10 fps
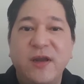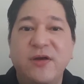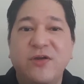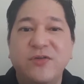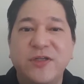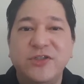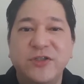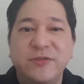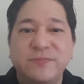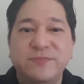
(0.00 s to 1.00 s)
and
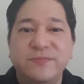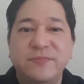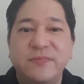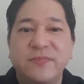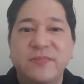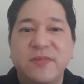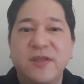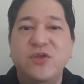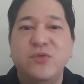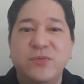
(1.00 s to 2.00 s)
recognition.
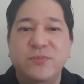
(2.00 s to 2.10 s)
Thank you.